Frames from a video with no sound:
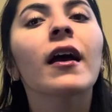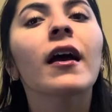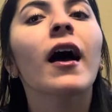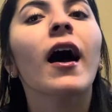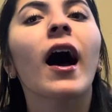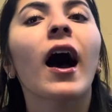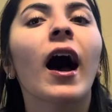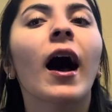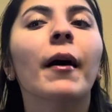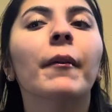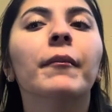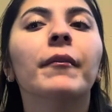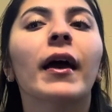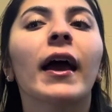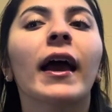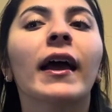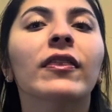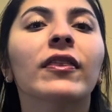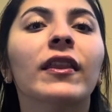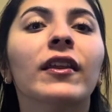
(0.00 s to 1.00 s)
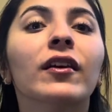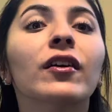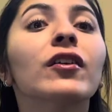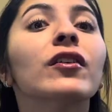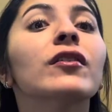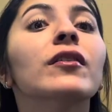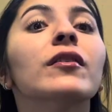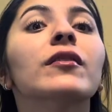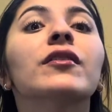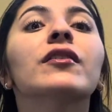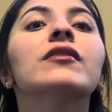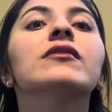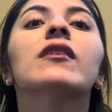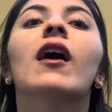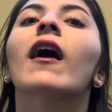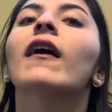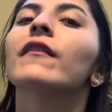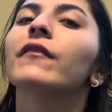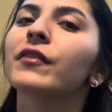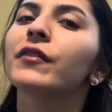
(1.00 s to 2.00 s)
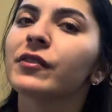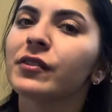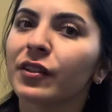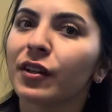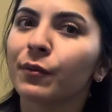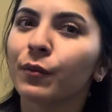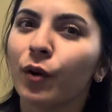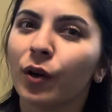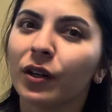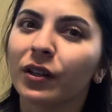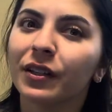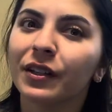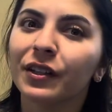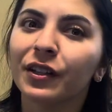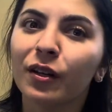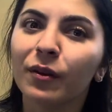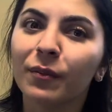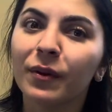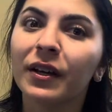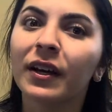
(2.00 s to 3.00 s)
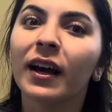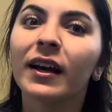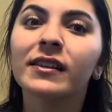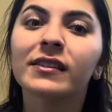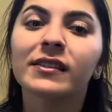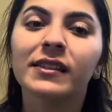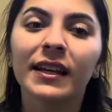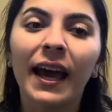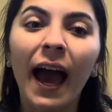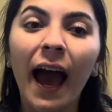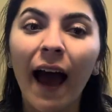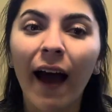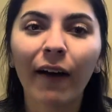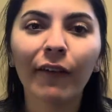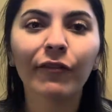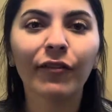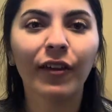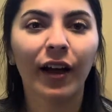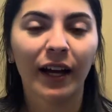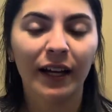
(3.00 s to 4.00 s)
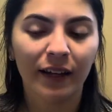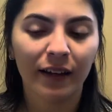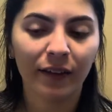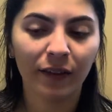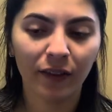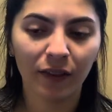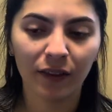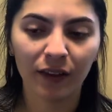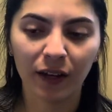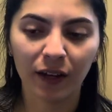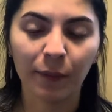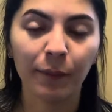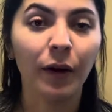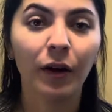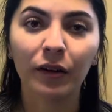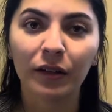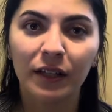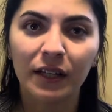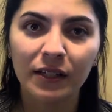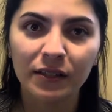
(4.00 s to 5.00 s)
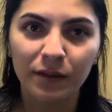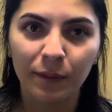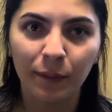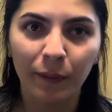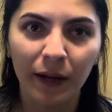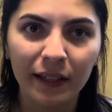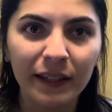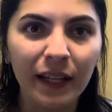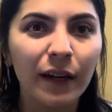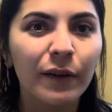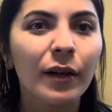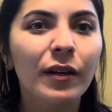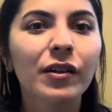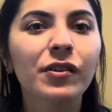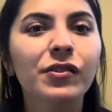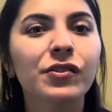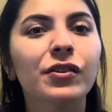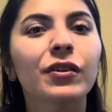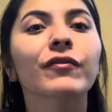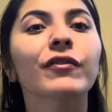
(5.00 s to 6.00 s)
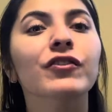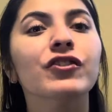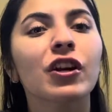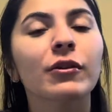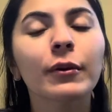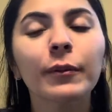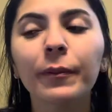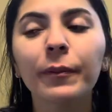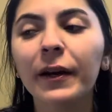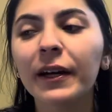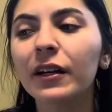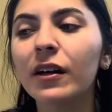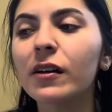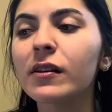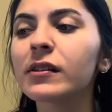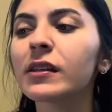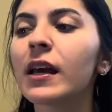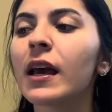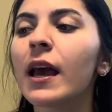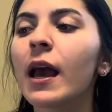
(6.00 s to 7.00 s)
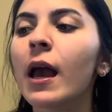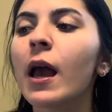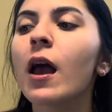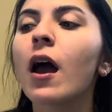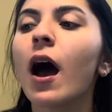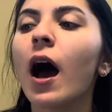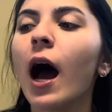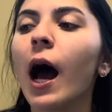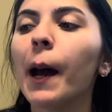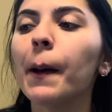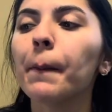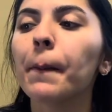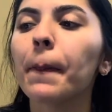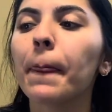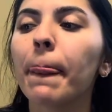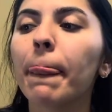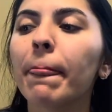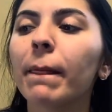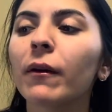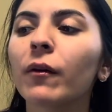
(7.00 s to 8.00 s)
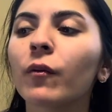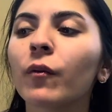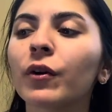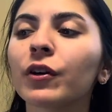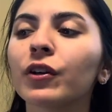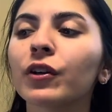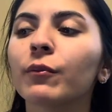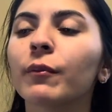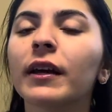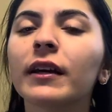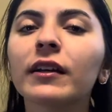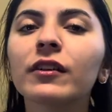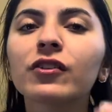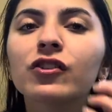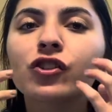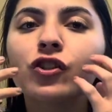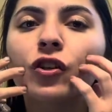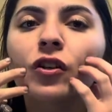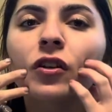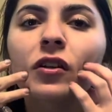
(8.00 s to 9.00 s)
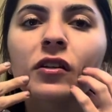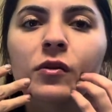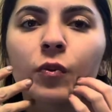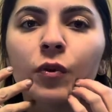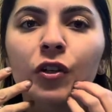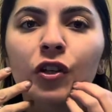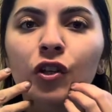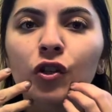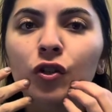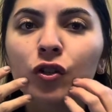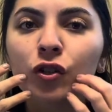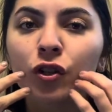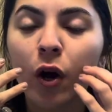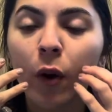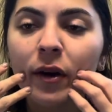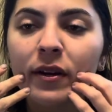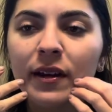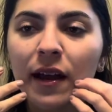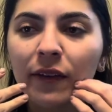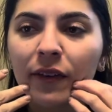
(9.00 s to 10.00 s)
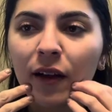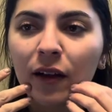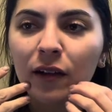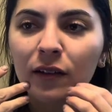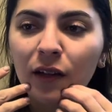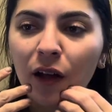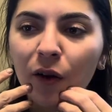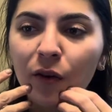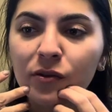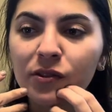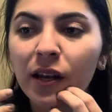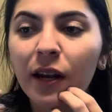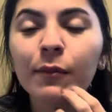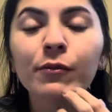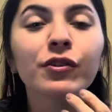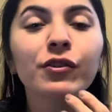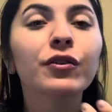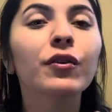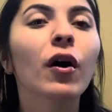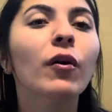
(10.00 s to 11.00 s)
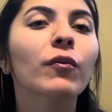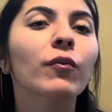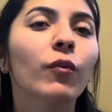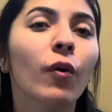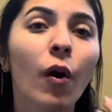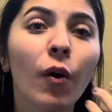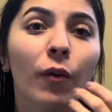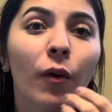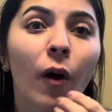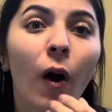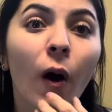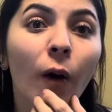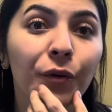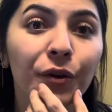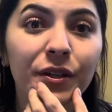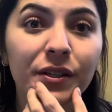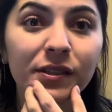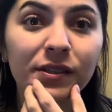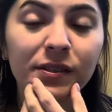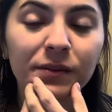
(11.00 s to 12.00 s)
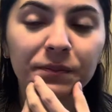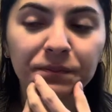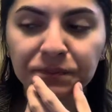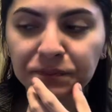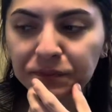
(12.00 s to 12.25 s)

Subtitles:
And there's obviously are more cleaner because they have like the ability to play in that register. For trumpet players, what you're making sure is when you're going down that low, sometimes you won't always